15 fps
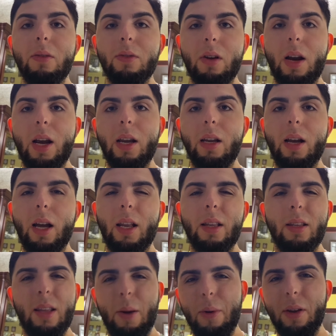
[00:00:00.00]
All right,
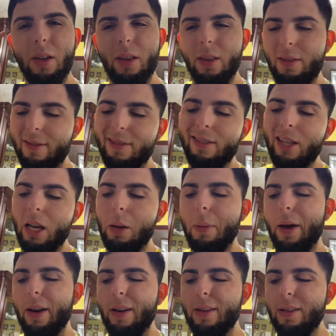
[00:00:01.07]
that way you can think about
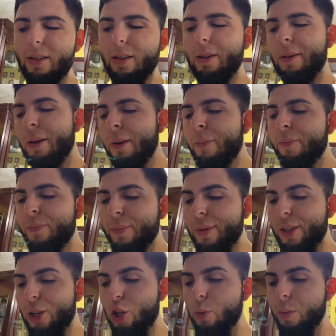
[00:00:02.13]
it as
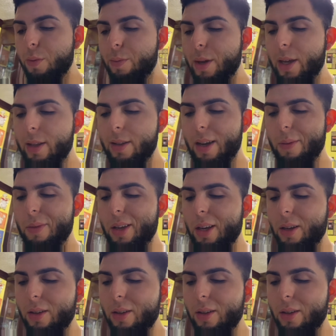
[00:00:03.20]
human being type thing.